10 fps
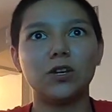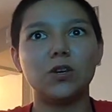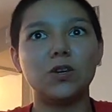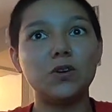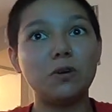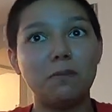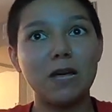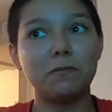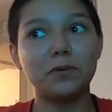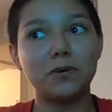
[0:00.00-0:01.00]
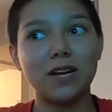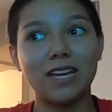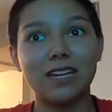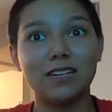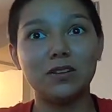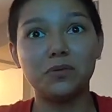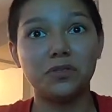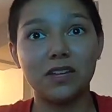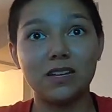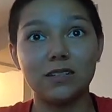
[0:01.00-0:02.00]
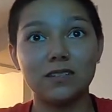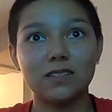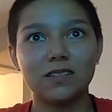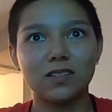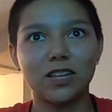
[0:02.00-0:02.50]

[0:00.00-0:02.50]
new people and new things.